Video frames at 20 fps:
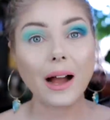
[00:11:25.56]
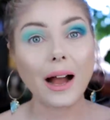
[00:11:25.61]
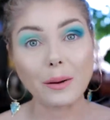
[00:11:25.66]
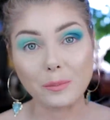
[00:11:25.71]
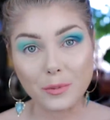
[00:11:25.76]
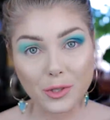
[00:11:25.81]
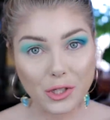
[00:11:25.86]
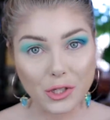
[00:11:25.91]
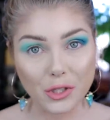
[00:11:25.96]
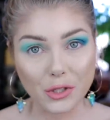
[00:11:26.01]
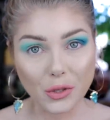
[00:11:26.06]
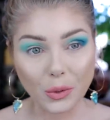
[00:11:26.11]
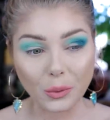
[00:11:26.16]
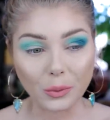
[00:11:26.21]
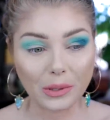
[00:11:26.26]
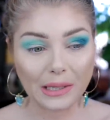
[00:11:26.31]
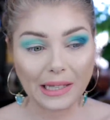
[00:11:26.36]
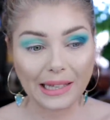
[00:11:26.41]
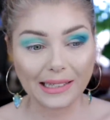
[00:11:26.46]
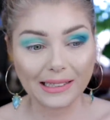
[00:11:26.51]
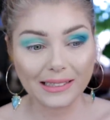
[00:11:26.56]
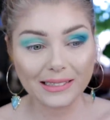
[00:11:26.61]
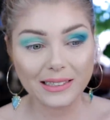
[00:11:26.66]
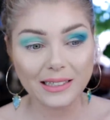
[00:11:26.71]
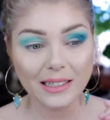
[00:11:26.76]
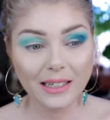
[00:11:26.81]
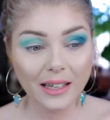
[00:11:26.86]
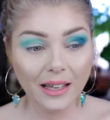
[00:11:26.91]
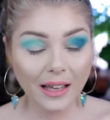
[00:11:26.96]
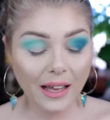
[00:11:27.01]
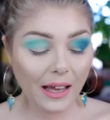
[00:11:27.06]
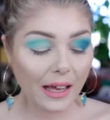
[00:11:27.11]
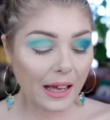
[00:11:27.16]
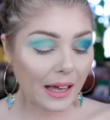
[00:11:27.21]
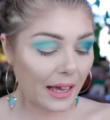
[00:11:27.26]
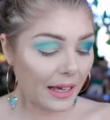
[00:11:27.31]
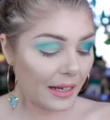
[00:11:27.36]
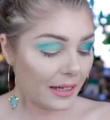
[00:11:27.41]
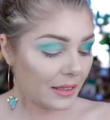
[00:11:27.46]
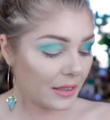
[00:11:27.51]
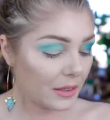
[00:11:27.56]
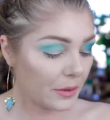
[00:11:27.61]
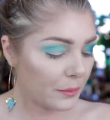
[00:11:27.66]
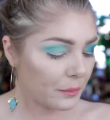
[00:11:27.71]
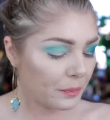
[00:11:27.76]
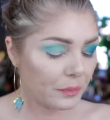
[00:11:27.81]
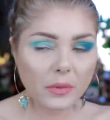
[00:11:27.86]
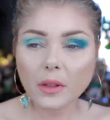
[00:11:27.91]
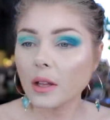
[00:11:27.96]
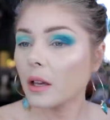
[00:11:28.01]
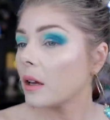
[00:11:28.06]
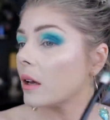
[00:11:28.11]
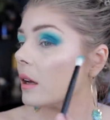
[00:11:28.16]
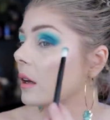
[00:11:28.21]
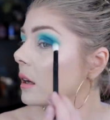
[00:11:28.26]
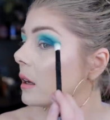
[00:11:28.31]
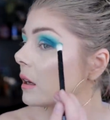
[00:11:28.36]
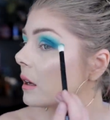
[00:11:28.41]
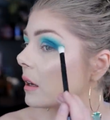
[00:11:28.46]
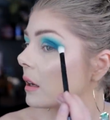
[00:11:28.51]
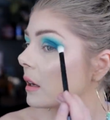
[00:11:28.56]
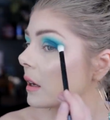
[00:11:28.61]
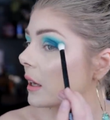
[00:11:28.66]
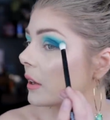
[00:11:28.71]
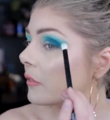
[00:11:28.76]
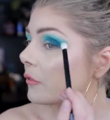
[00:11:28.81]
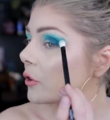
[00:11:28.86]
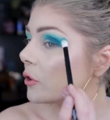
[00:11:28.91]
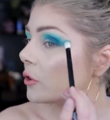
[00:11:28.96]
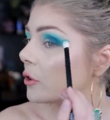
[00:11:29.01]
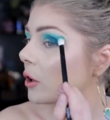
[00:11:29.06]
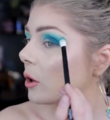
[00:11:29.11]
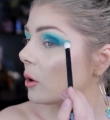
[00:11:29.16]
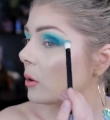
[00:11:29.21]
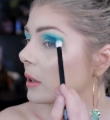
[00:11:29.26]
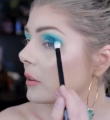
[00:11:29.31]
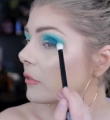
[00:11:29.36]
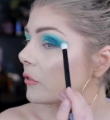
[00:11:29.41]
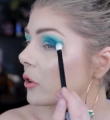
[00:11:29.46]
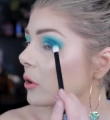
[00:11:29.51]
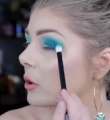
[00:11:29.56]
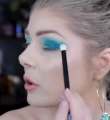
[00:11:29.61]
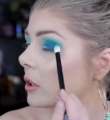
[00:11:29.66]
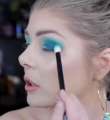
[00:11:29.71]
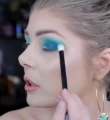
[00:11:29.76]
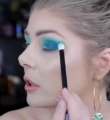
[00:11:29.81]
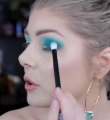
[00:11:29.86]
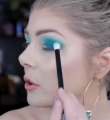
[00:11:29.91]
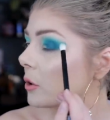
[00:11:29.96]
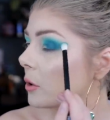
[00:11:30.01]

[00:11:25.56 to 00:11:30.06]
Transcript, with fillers: I'm so late. And if you don't, if you're gonna